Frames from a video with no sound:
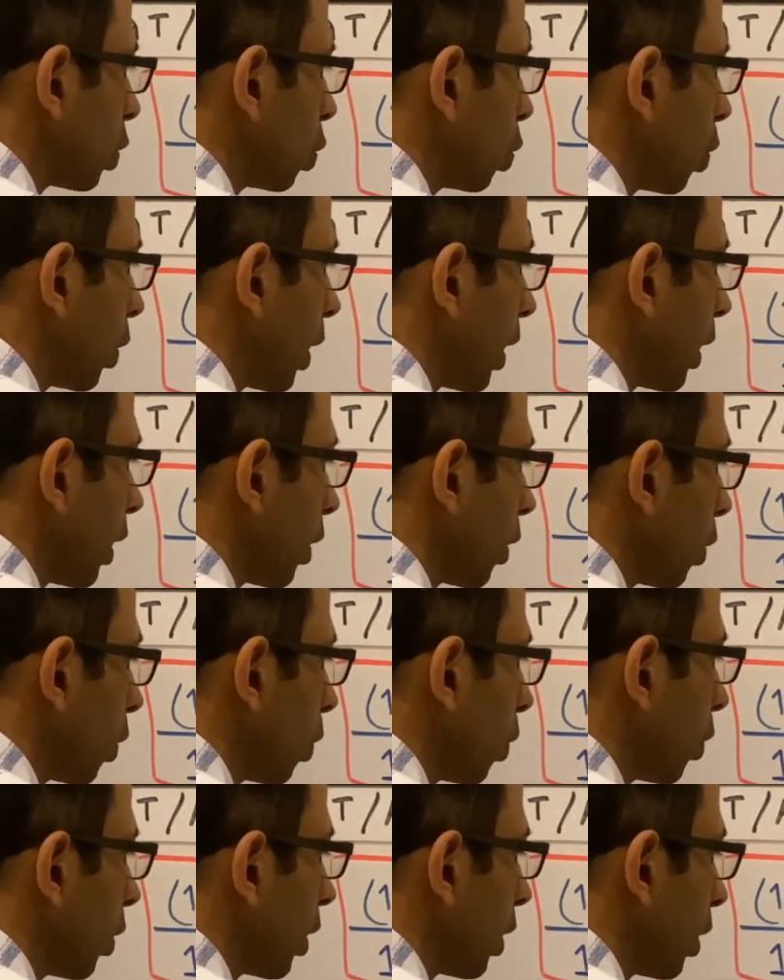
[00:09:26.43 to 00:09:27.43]
2I
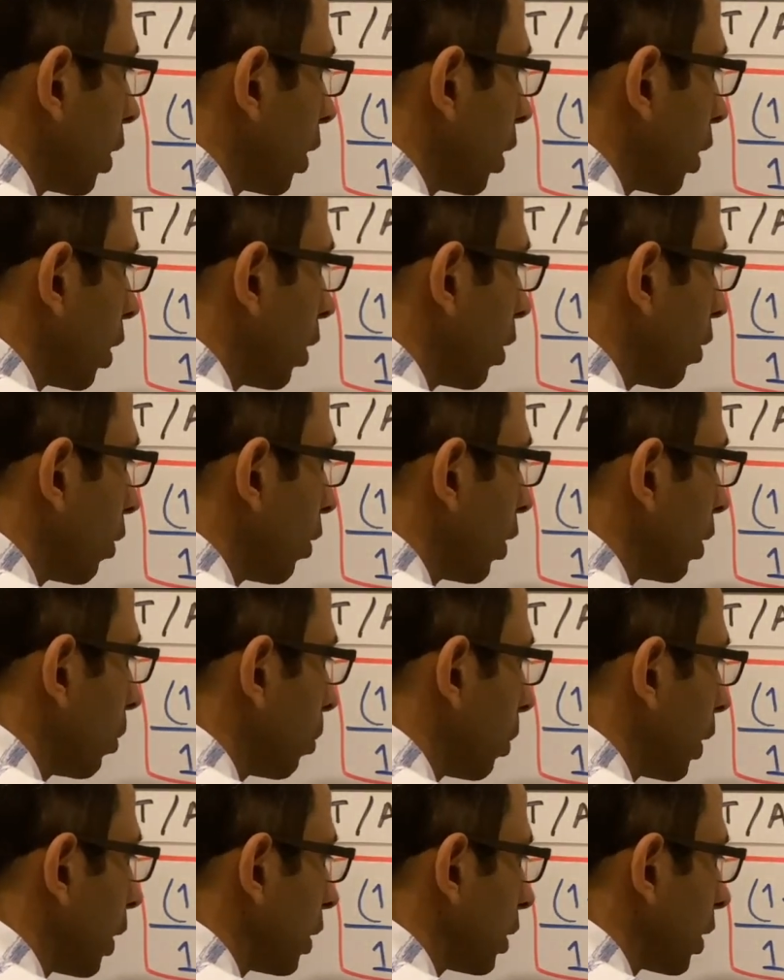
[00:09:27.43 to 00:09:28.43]
over 1
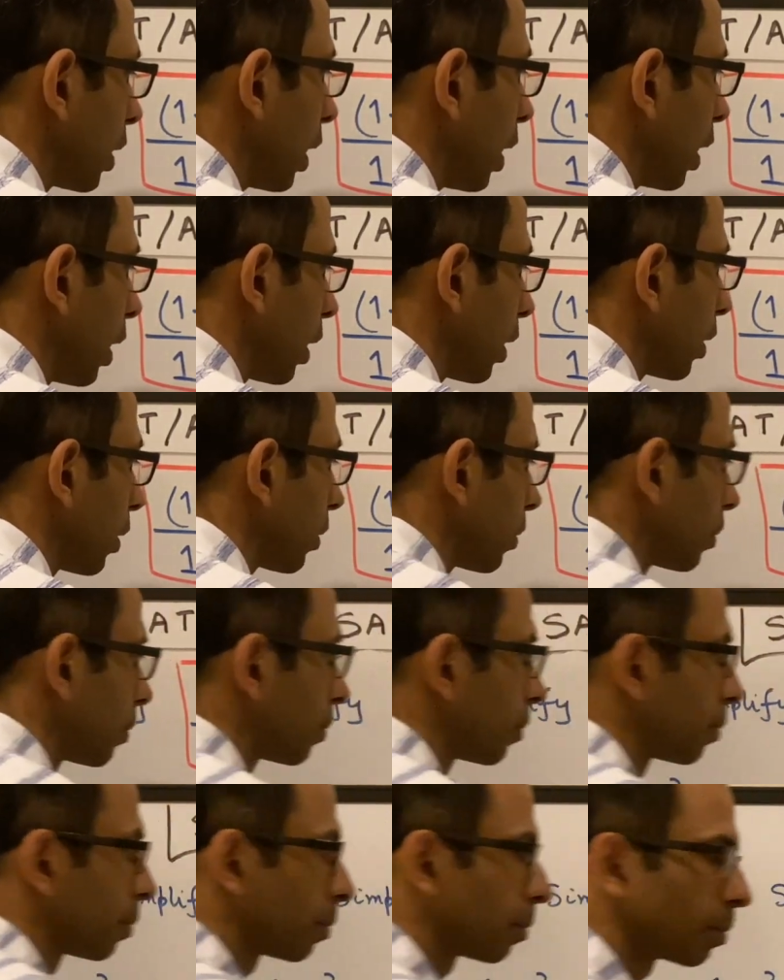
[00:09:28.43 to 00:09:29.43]
plus I,
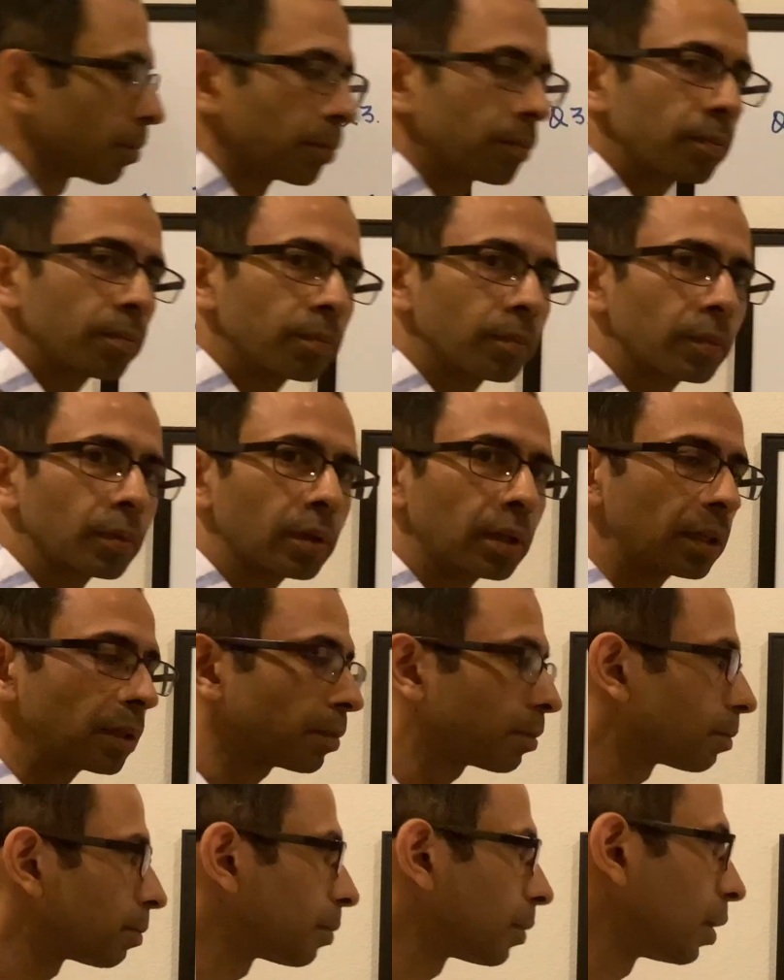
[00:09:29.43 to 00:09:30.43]
correct?
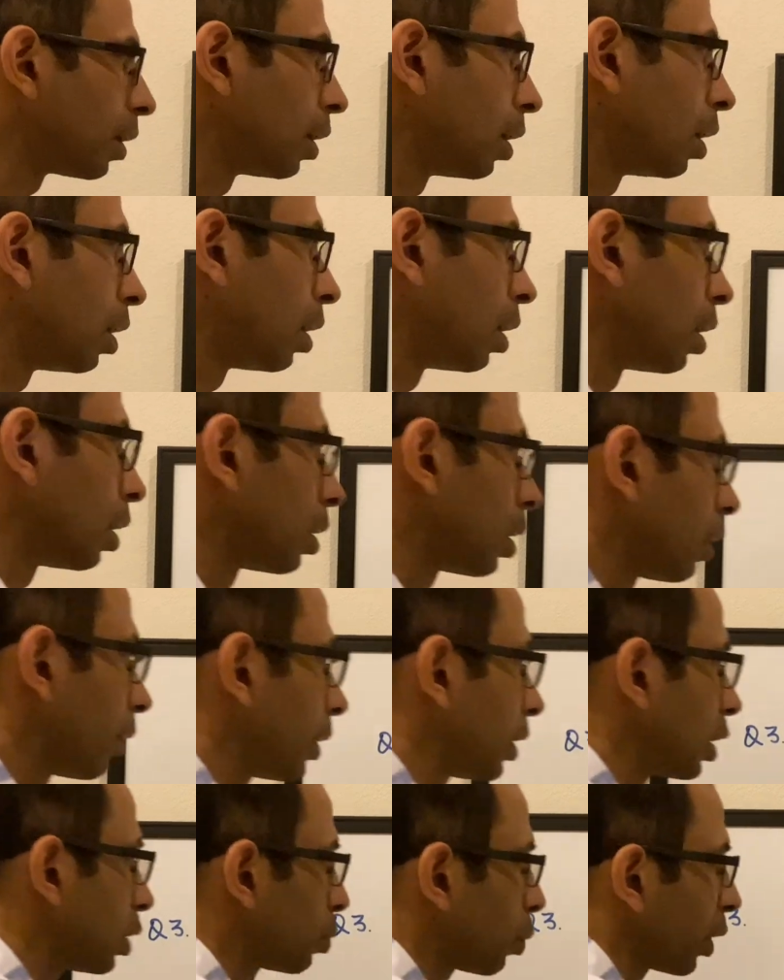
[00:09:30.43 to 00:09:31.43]
Now at
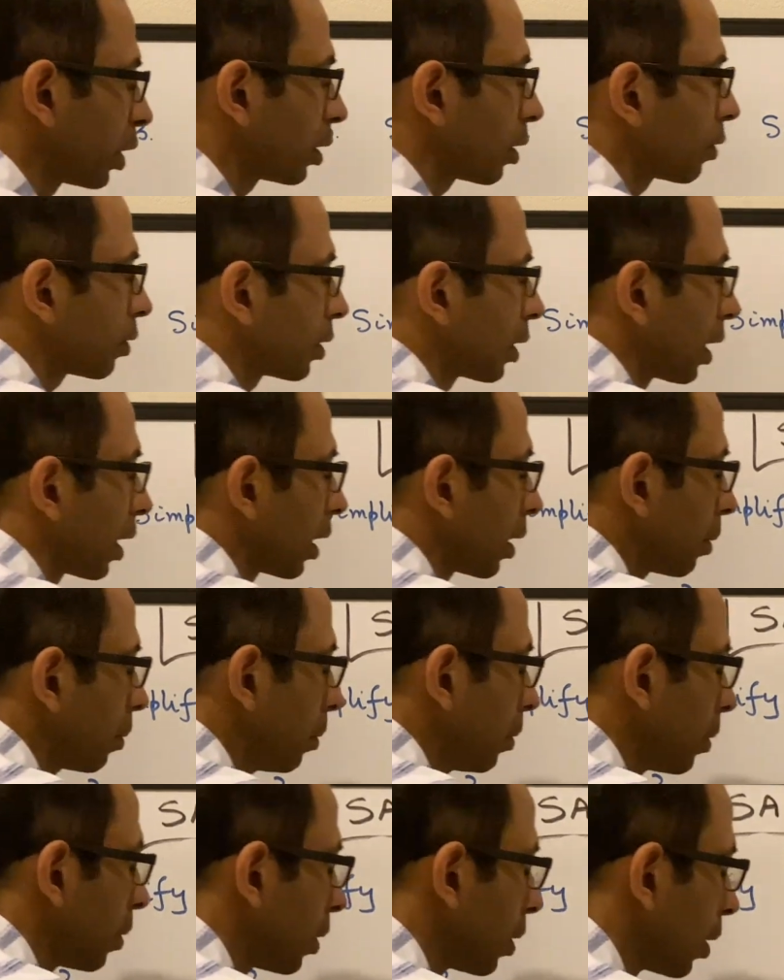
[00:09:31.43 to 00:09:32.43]
this point of time,
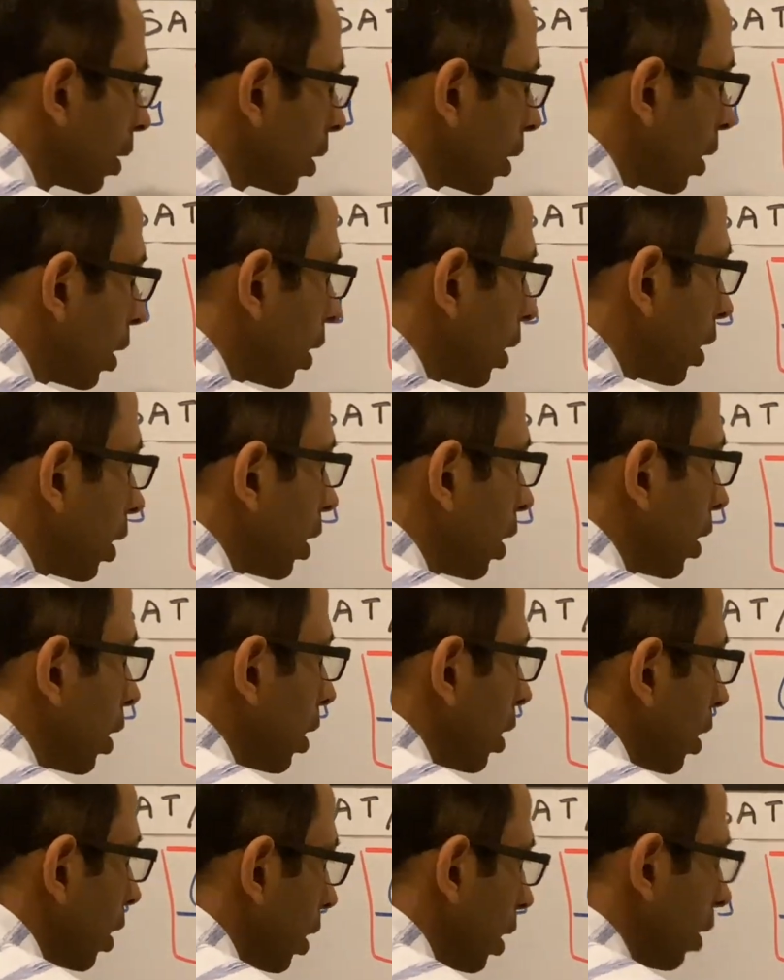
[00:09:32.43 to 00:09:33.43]

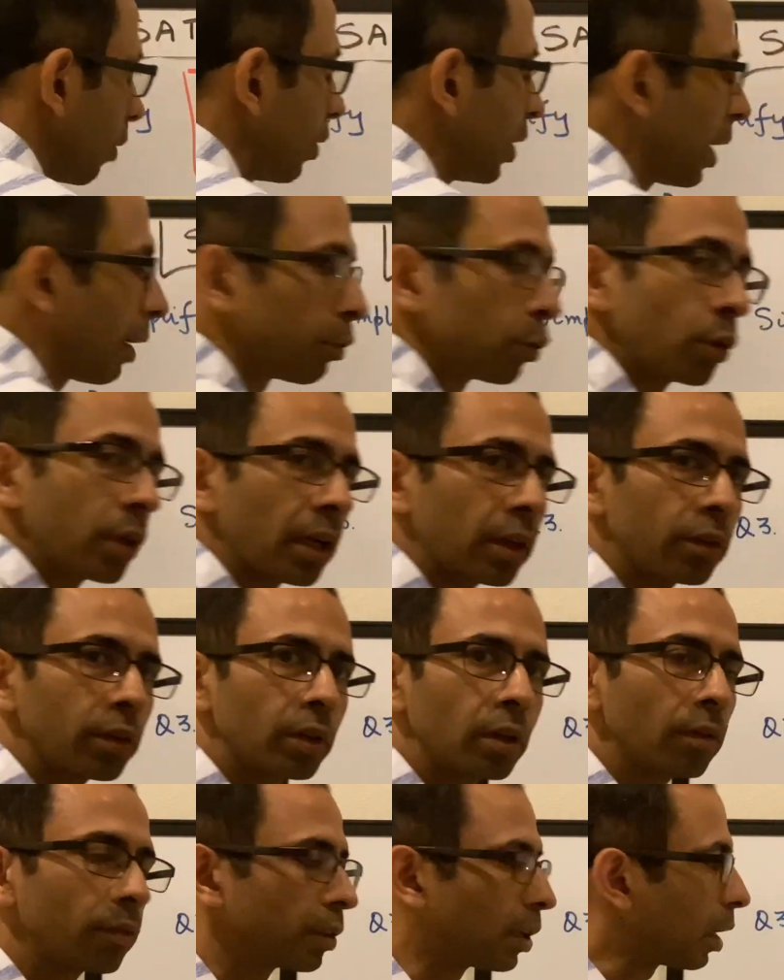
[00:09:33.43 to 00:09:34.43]
we have to get rid
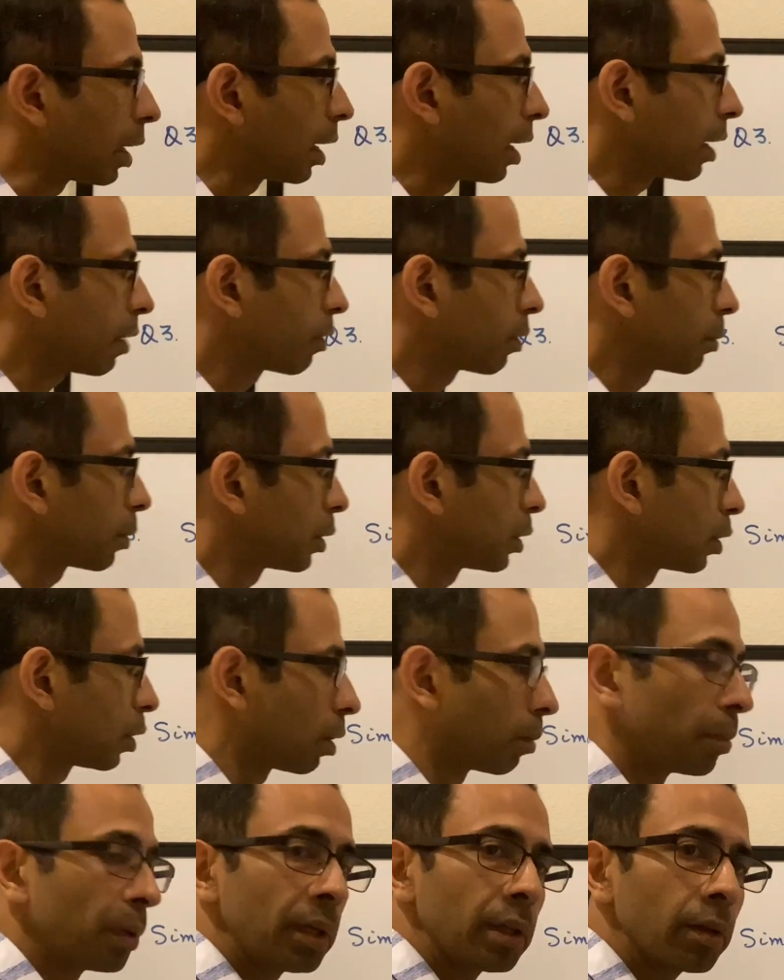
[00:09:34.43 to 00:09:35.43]
of the I from the
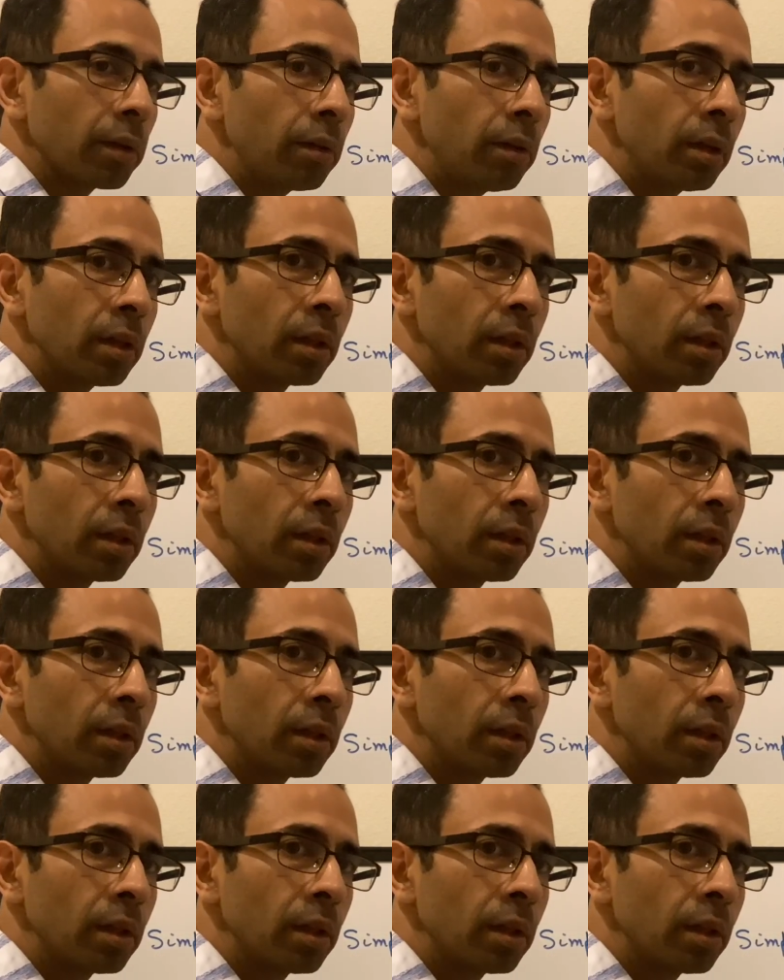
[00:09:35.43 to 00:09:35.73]
denominator.